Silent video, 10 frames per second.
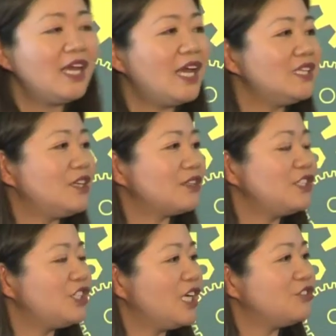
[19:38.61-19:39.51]
and their
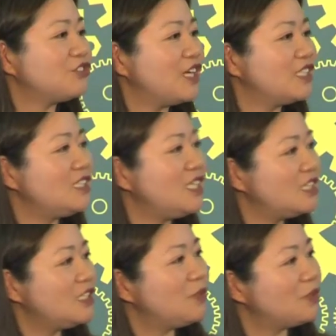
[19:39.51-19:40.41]
exchange rate
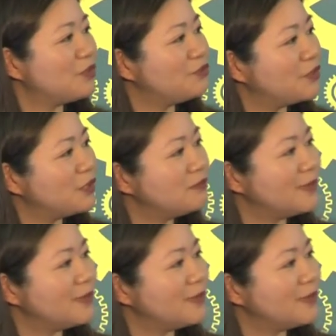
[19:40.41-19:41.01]
needs to be reformed,